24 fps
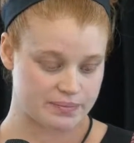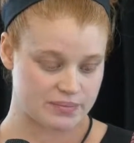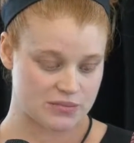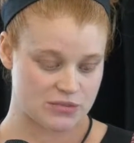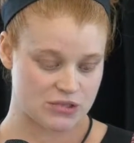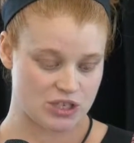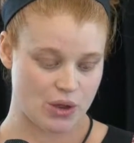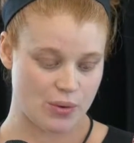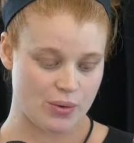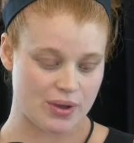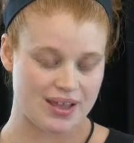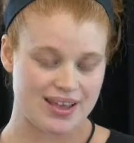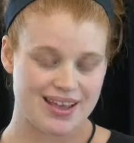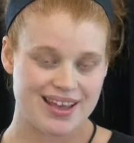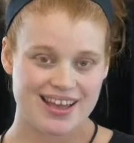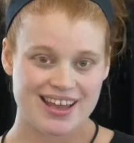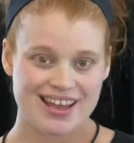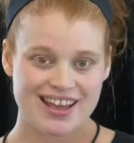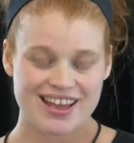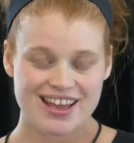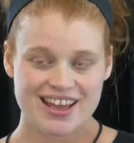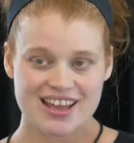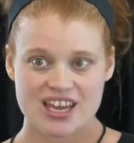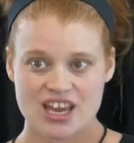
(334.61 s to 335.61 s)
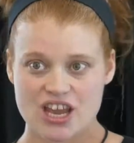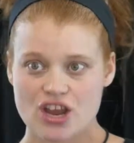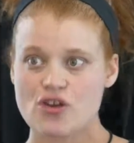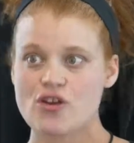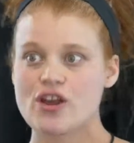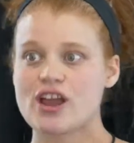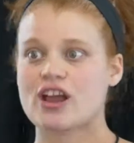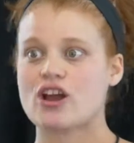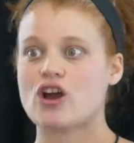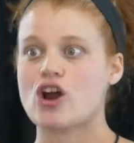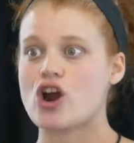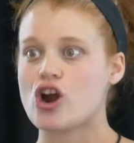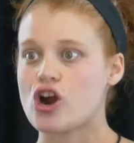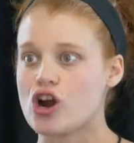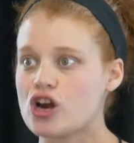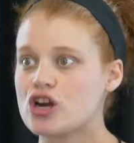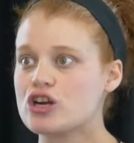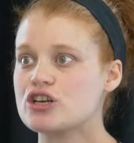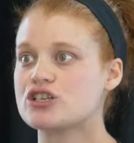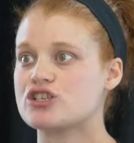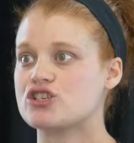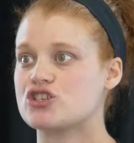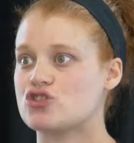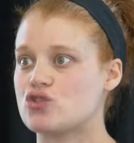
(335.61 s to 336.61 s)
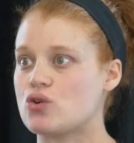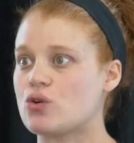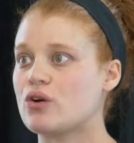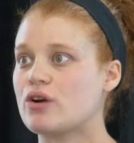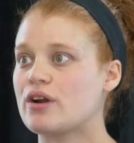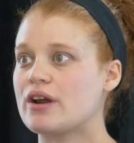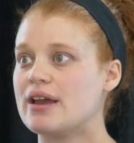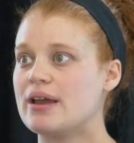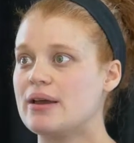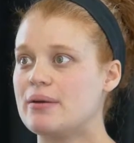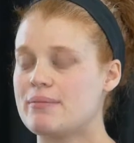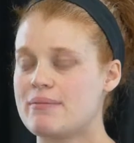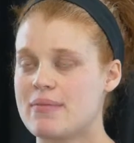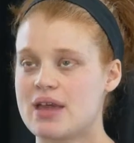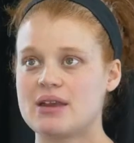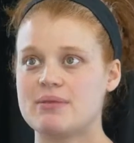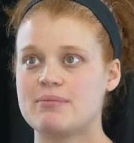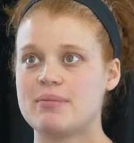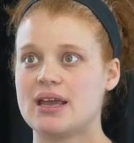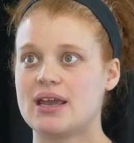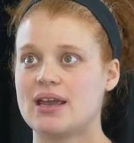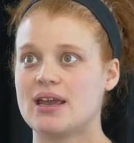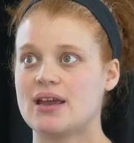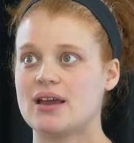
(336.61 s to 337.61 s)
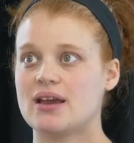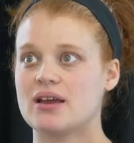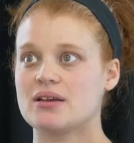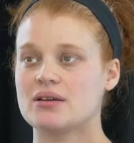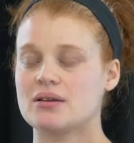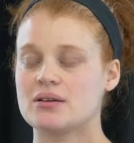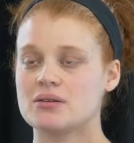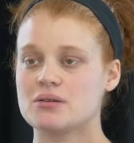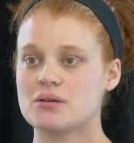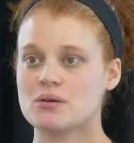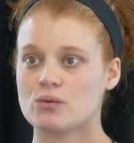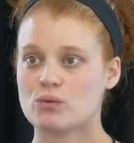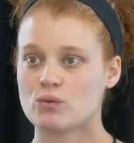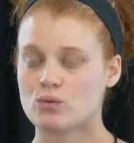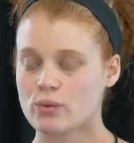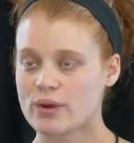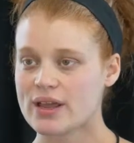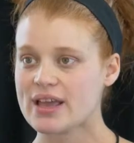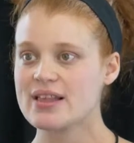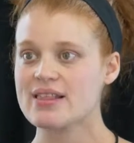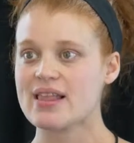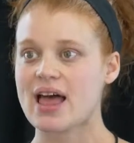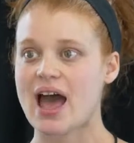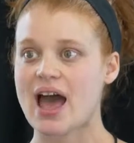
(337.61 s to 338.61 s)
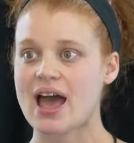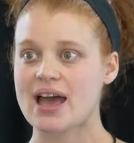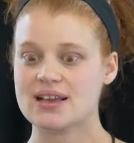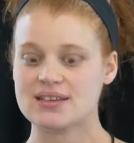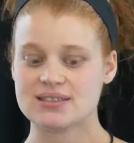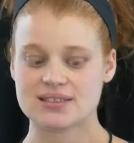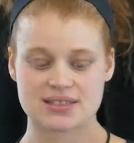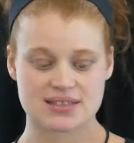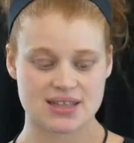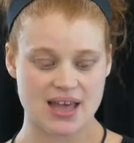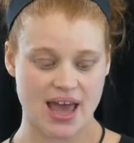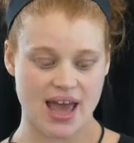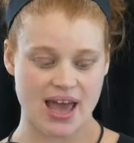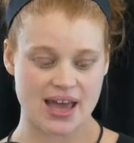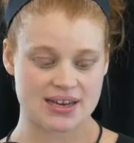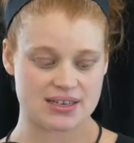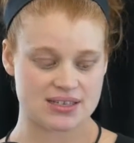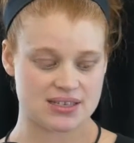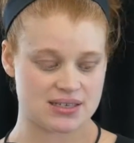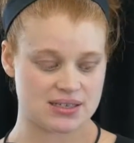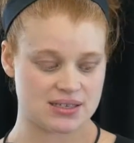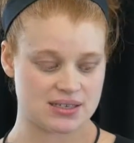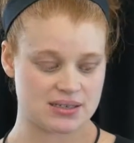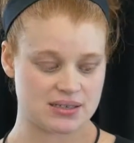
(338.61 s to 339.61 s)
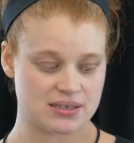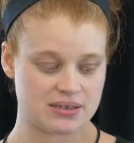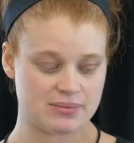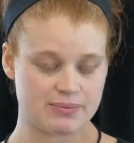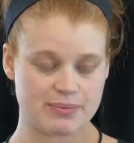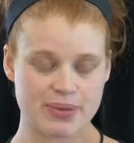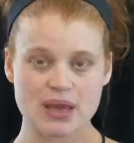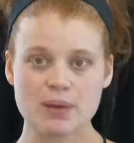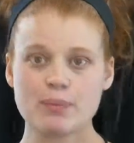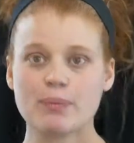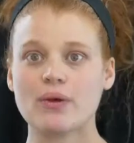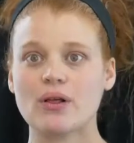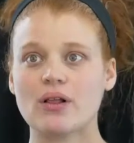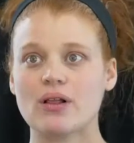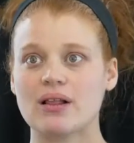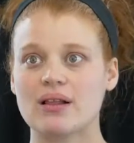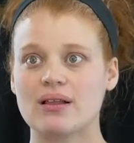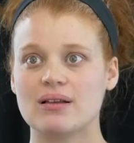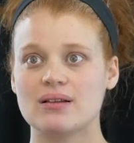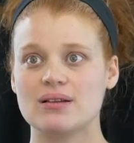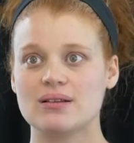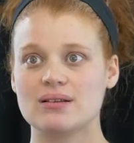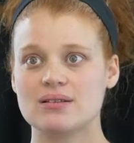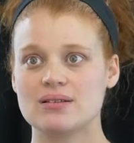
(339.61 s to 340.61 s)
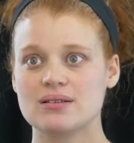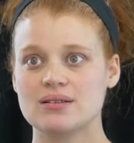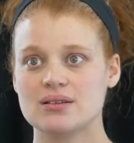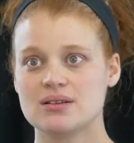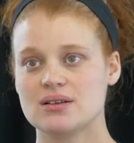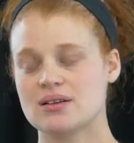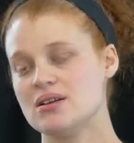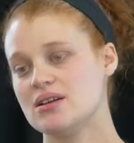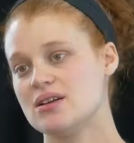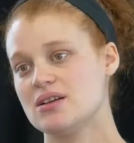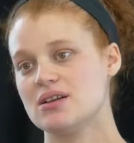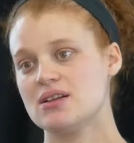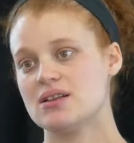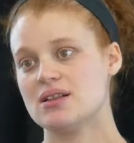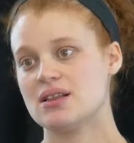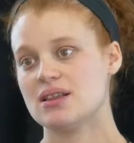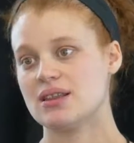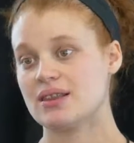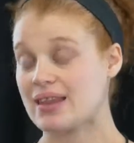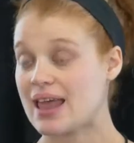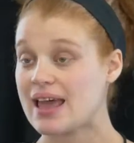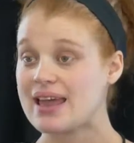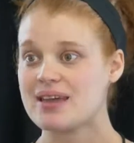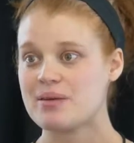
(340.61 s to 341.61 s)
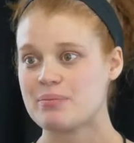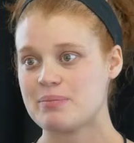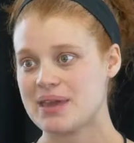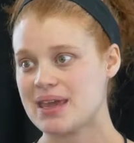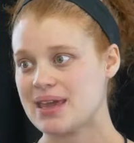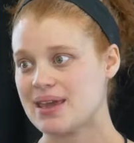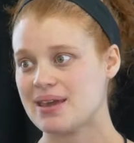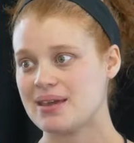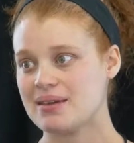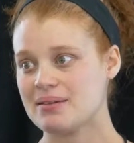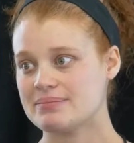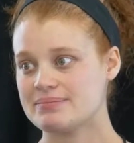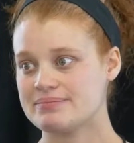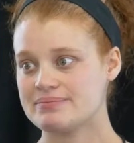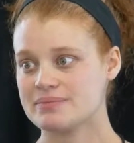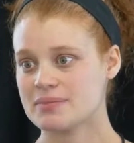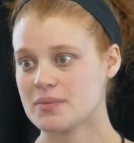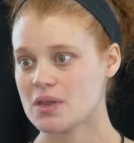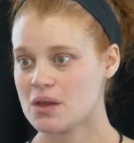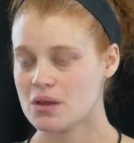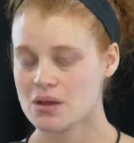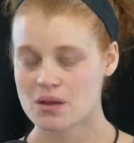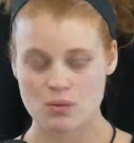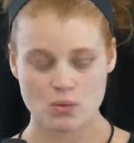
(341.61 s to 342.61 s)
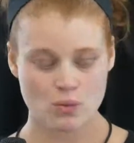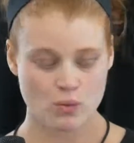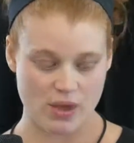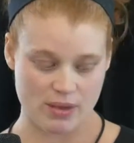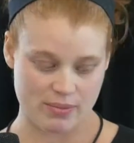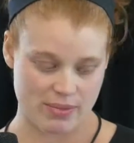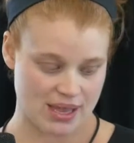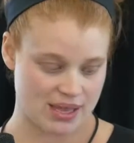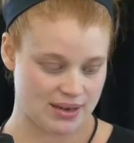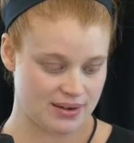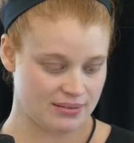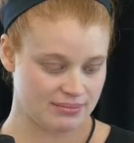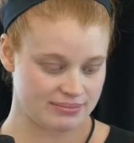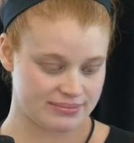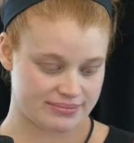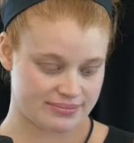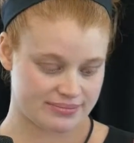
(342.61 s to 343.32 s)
So hearing her story made me realize that people like me, women,